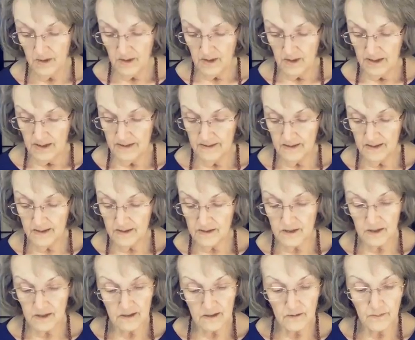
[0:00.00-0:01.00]
And
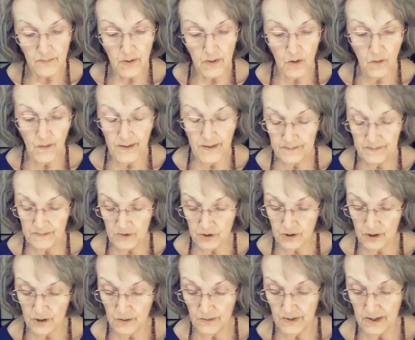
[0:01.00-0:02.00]
this poem
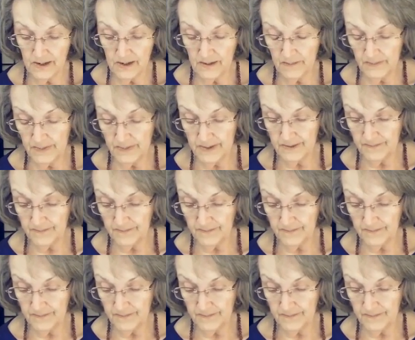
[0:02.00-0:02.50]
showed up.